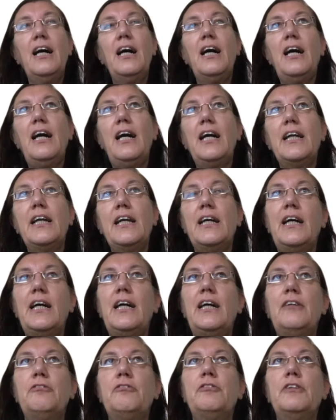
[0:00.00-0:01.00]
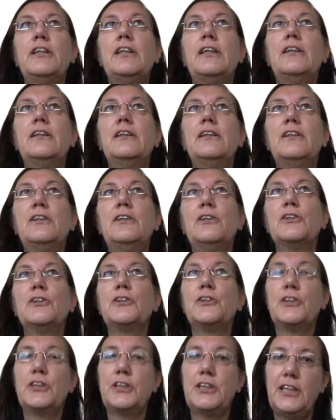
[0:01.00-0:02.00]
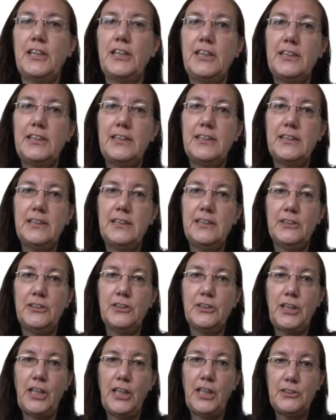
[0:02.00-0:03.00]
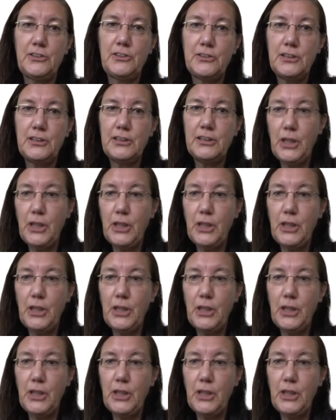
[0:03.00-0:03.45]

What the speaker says: I have also studied intercultural